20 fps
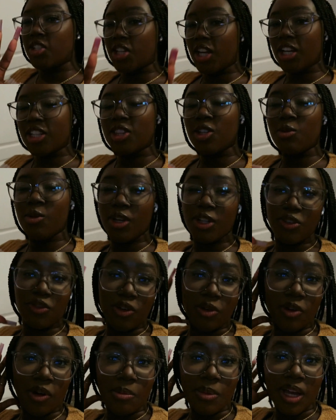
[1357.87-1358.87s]
checked the weather
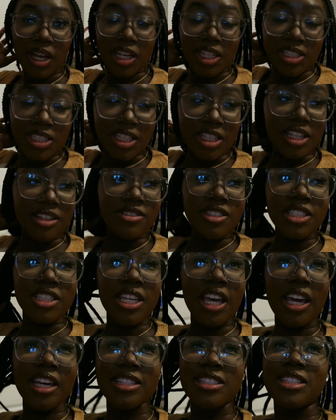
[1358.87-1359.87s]
for where my auntie lives in
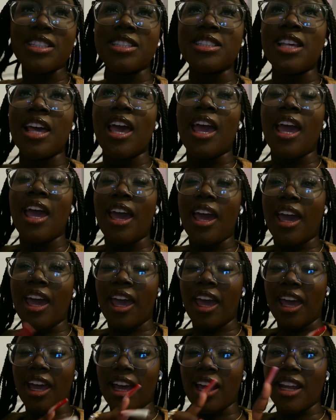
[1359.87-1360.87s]
Texas,
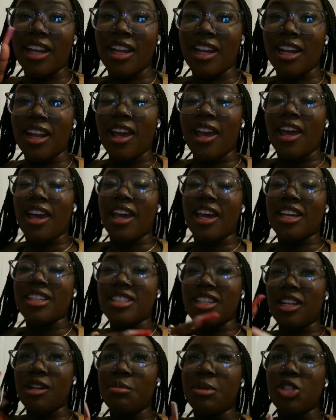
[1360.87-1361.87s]
and
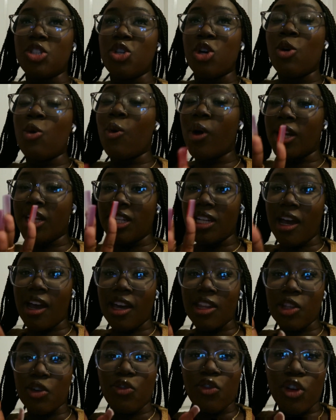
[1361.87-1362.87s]
it's gonna be
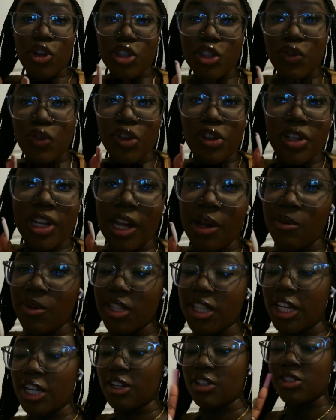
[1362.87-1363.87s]
29 the first full day
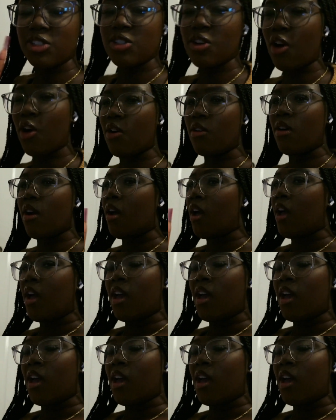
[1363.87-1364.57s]
we're there. So